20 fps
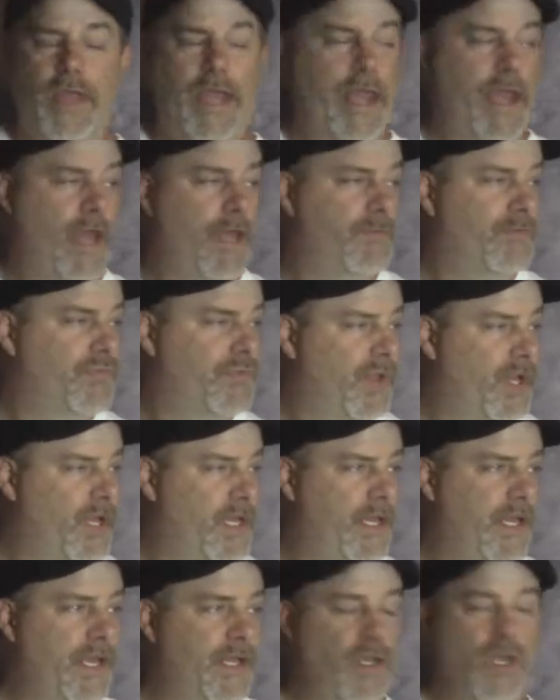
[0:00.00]
and plug
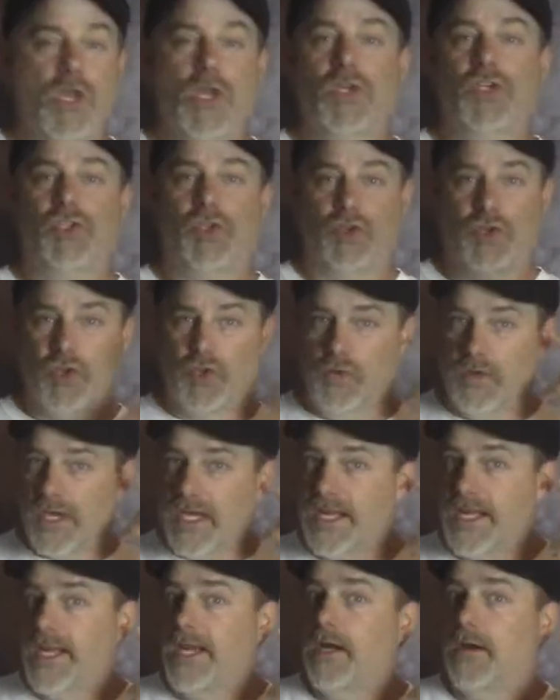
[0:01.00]
it in so you
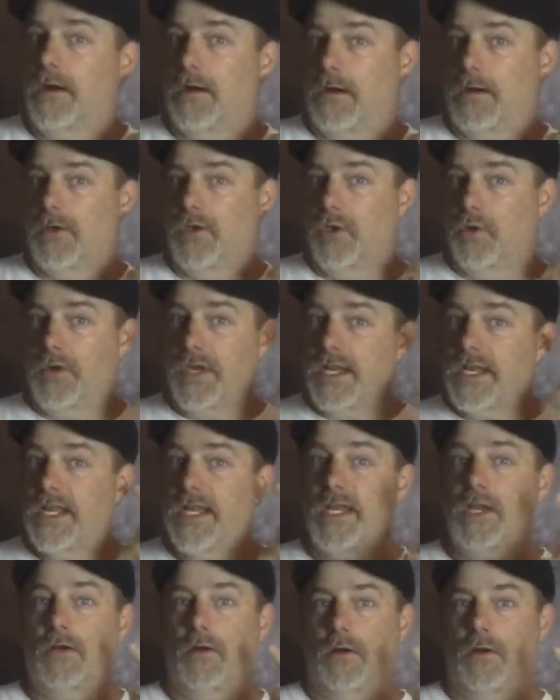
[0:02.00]
can hear, you can
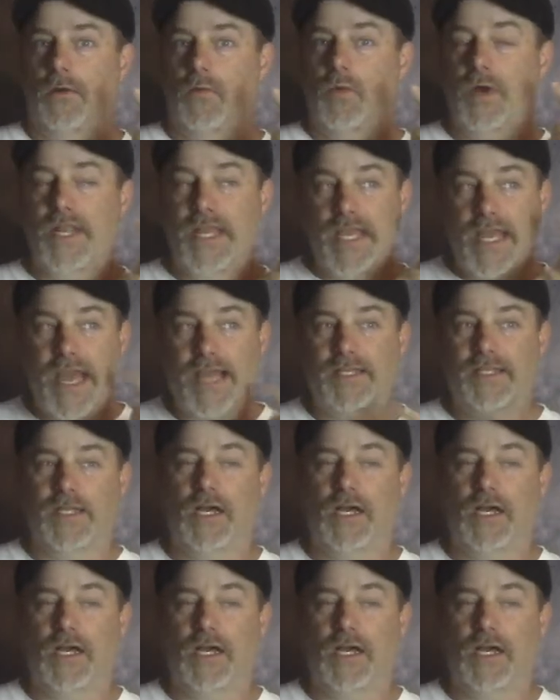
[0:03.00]
hear what he had